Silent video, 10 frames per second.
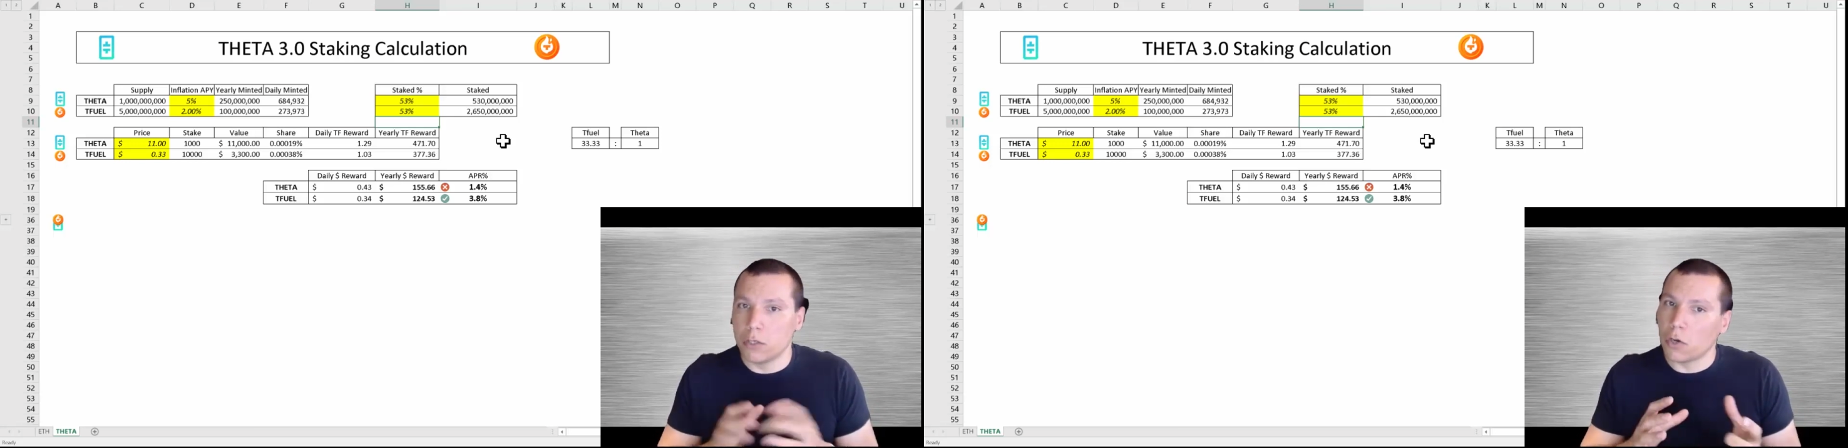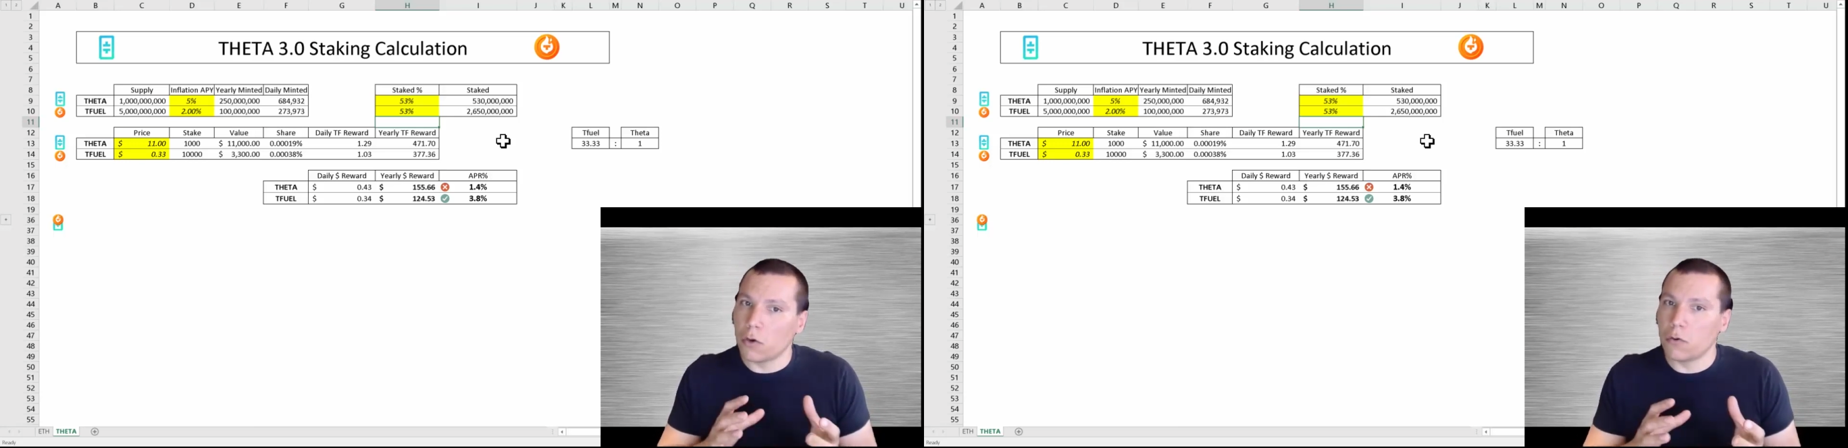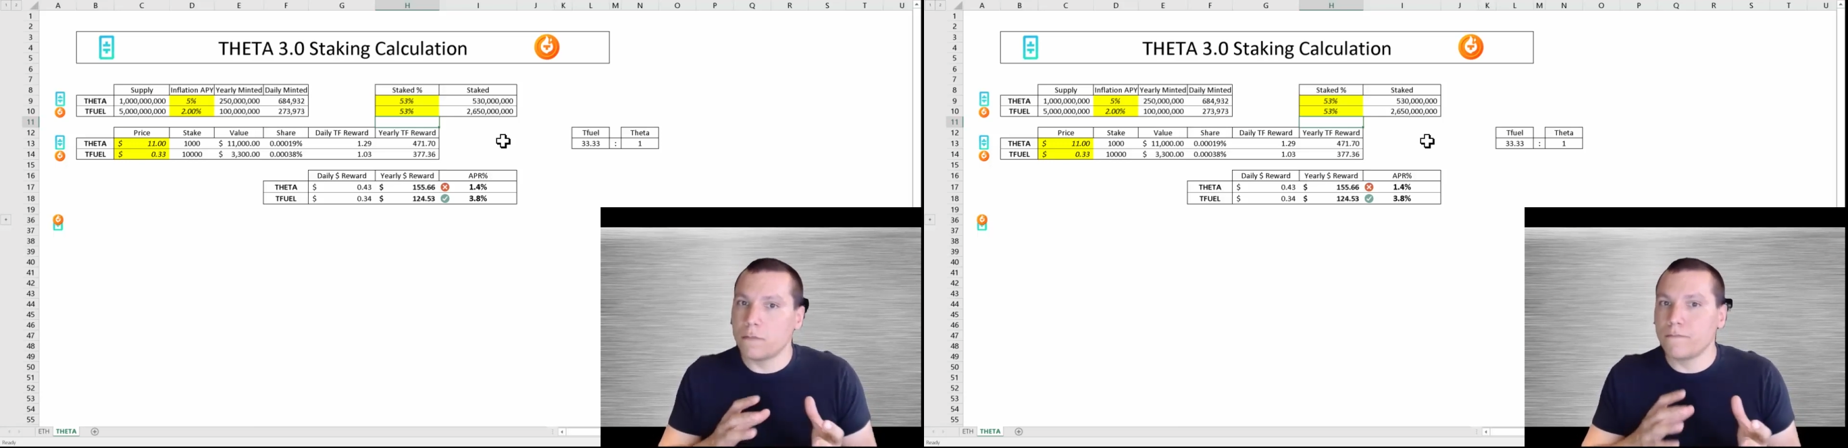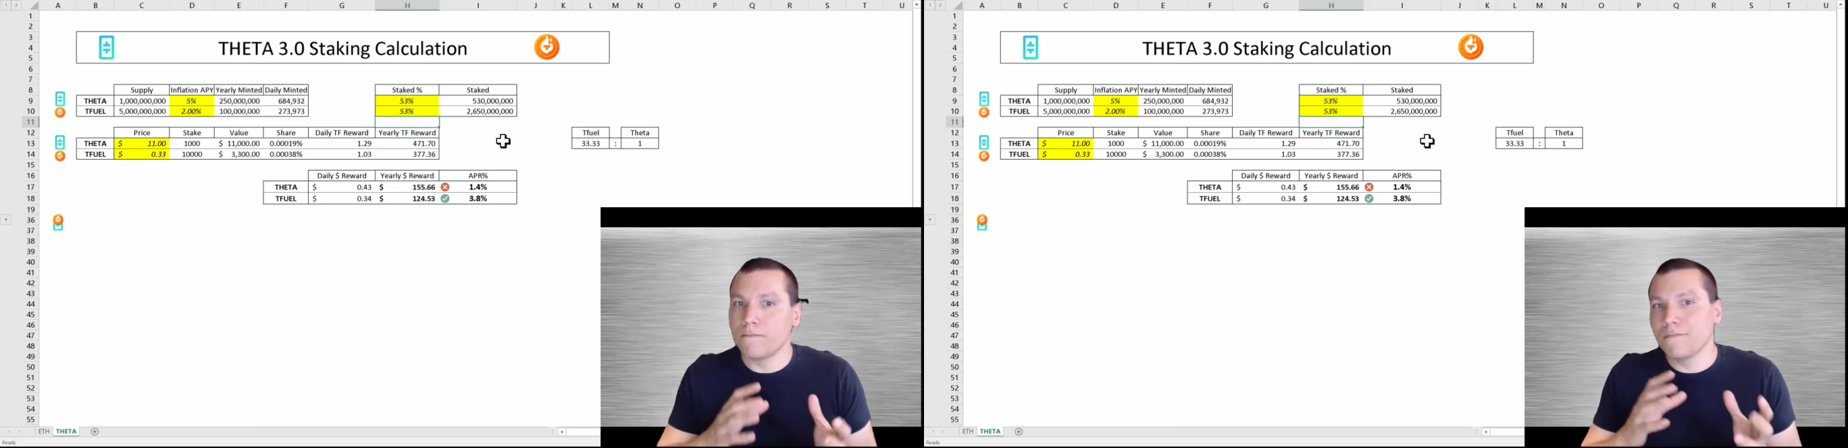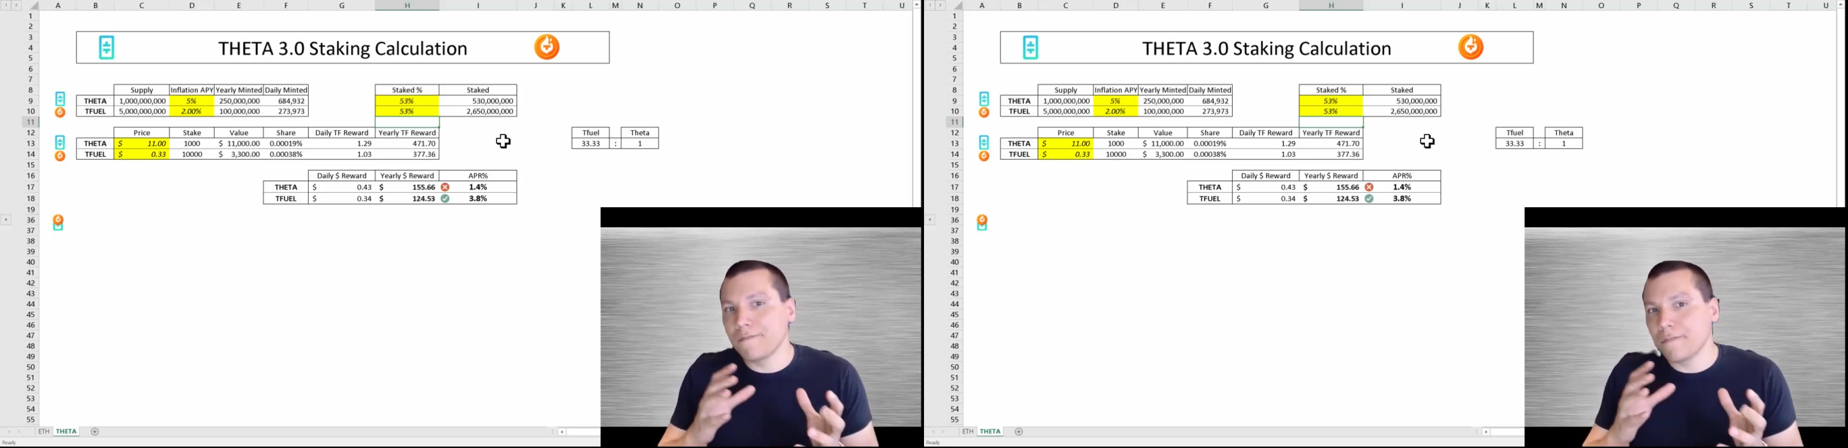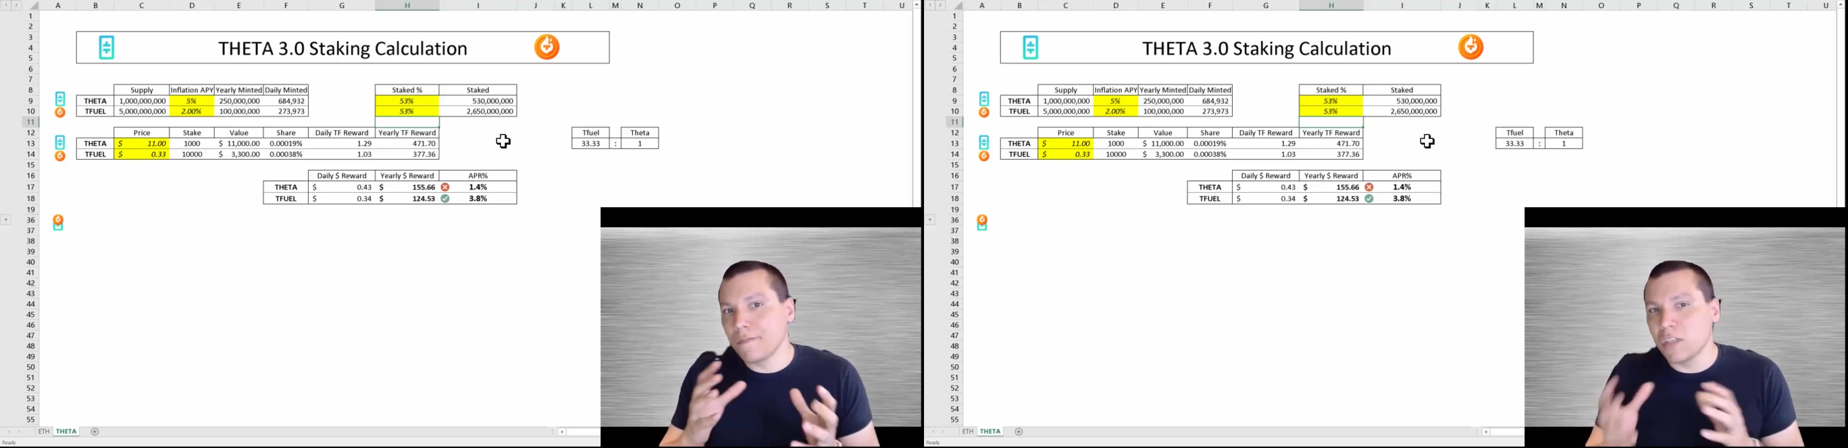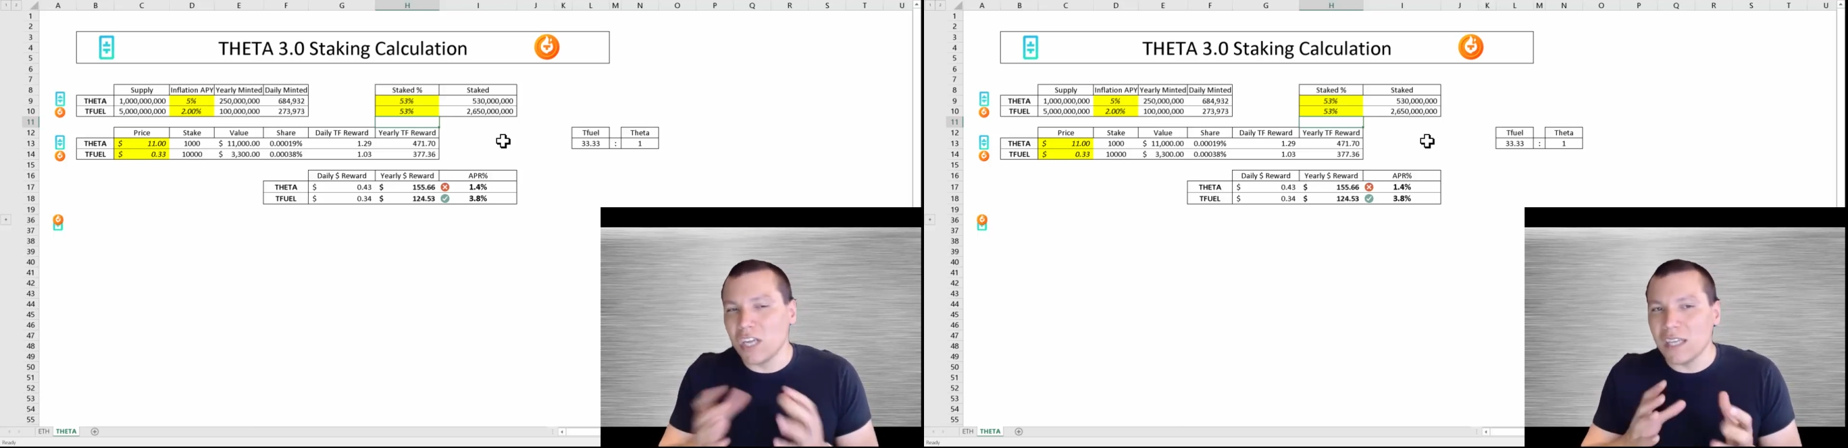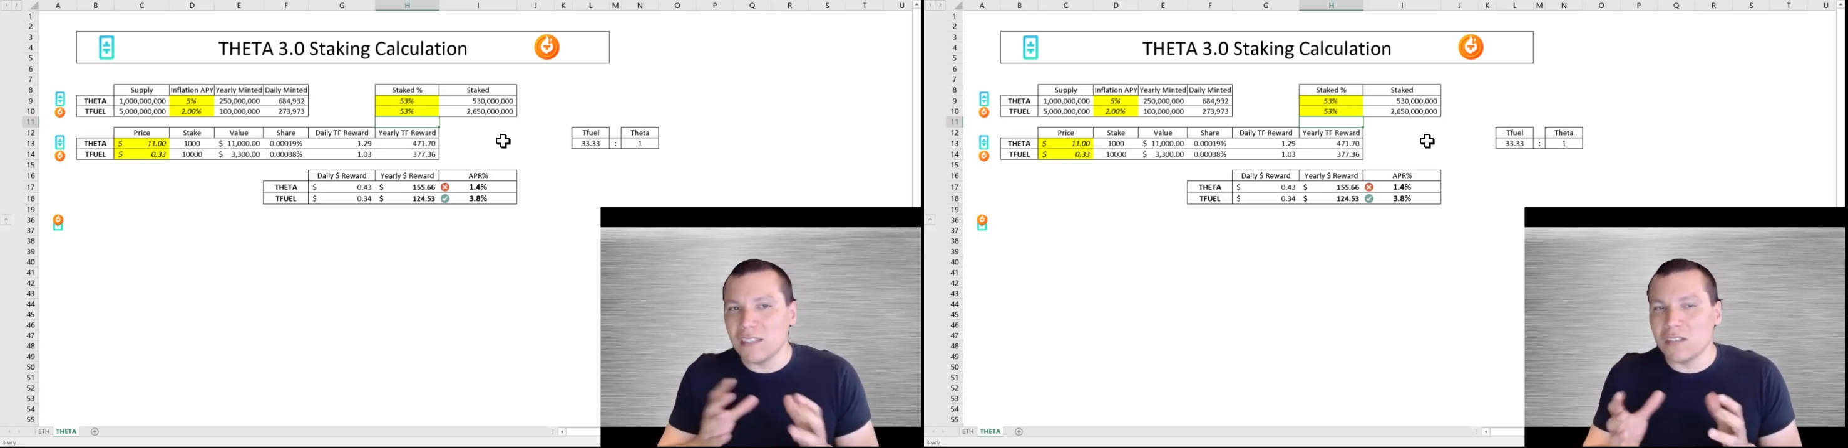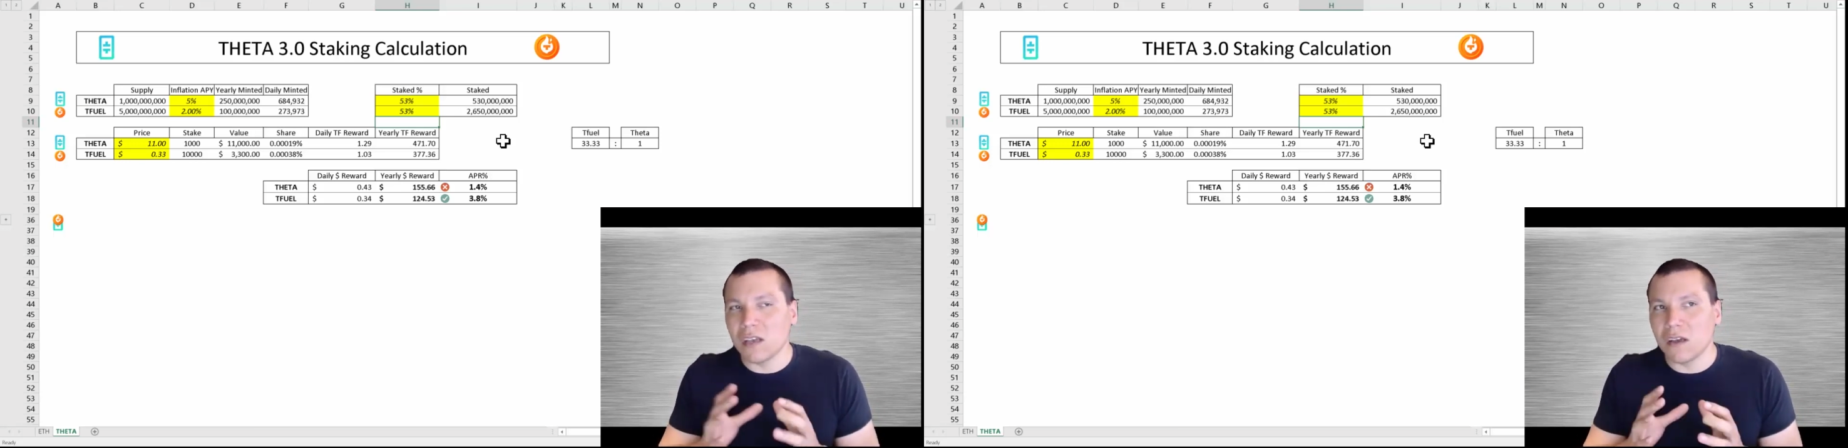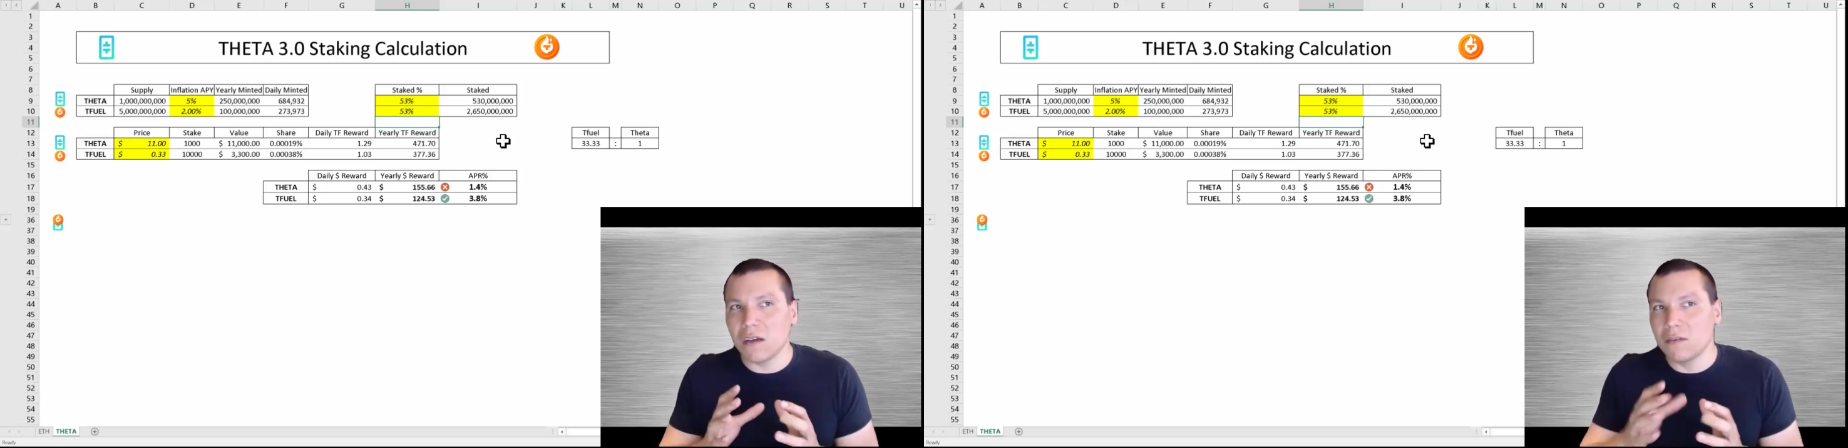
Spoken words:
So the chances